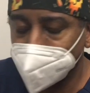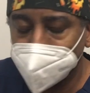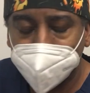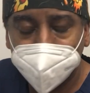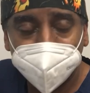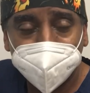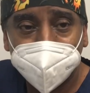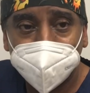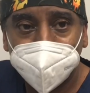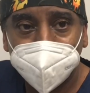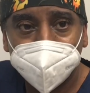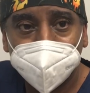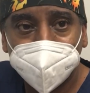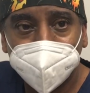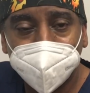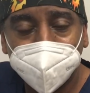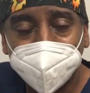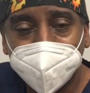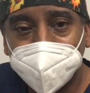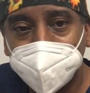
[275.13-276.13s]
good care of the little
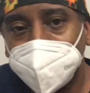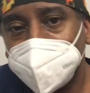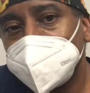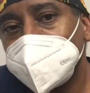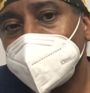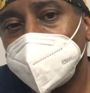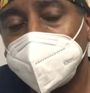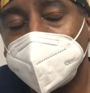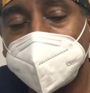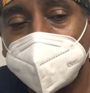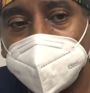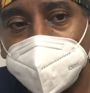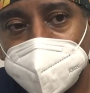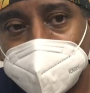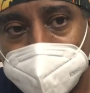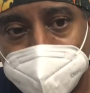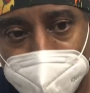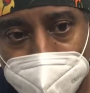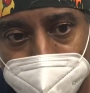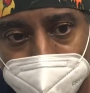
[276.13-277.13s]
veins so we can use them
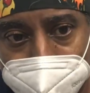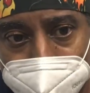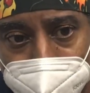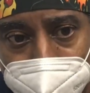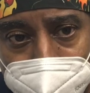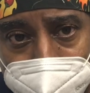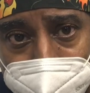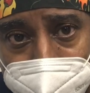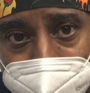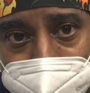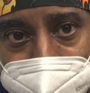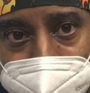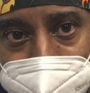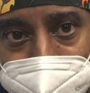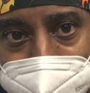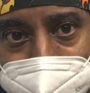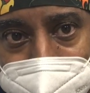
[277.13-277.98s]
over and over again.